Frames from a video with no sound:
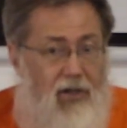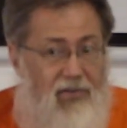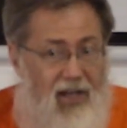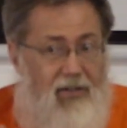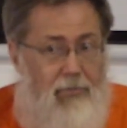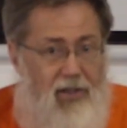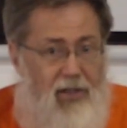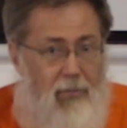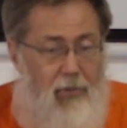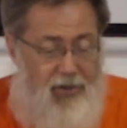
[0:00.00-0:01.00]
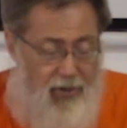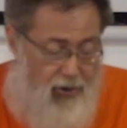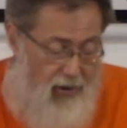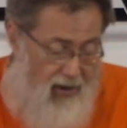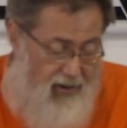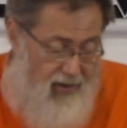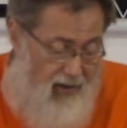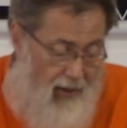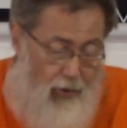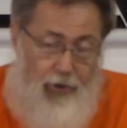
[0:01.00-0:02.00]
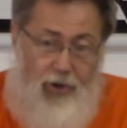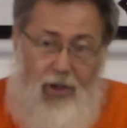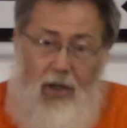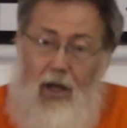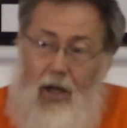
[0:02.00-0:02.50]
if that middle position is an illusion.